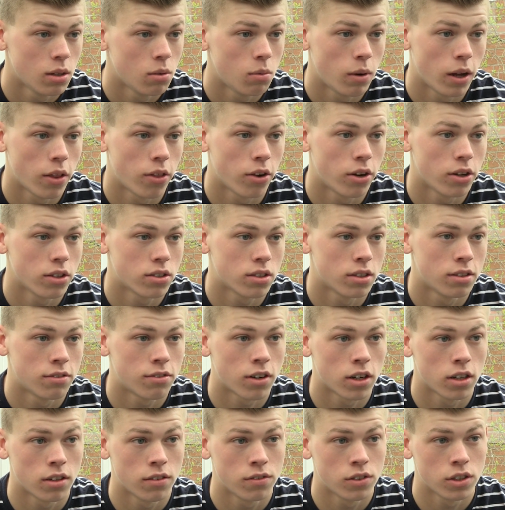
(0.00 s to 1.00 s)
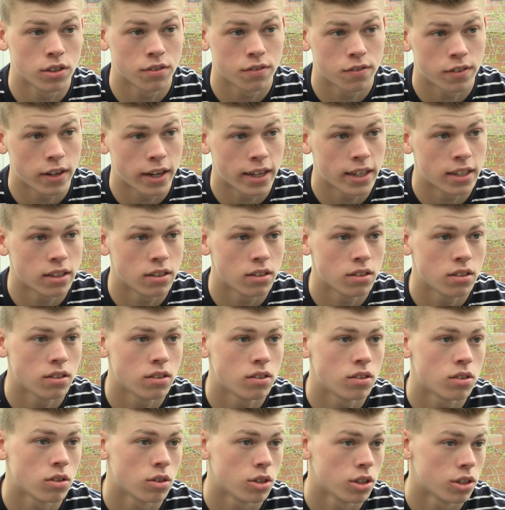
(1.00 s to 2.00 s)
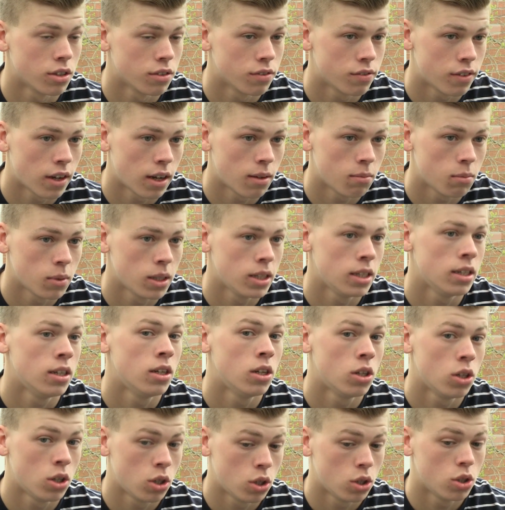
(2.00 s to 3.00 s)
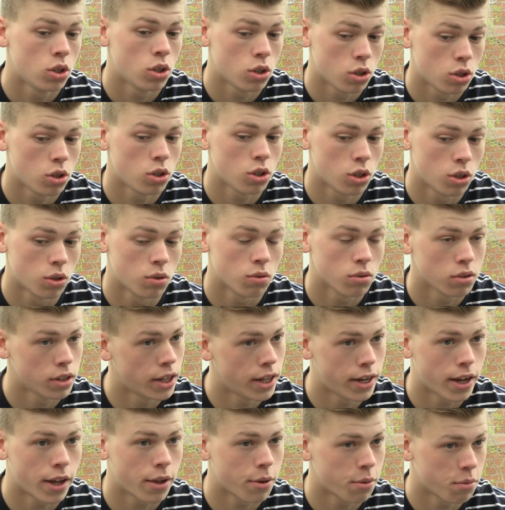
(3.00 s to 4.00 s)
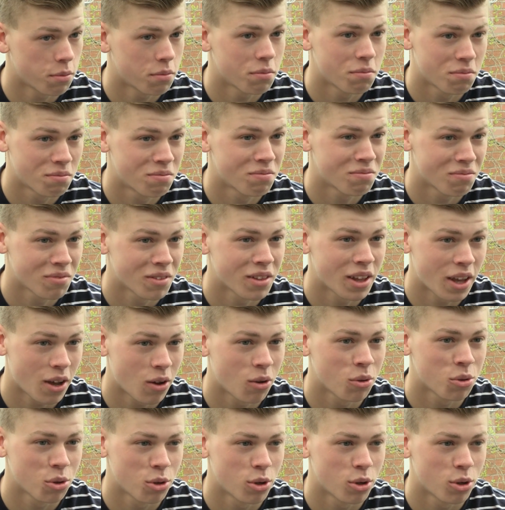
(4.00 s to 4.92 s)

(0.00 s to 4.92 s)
whether it's in front of your friends or your family. You know, let it out. Let all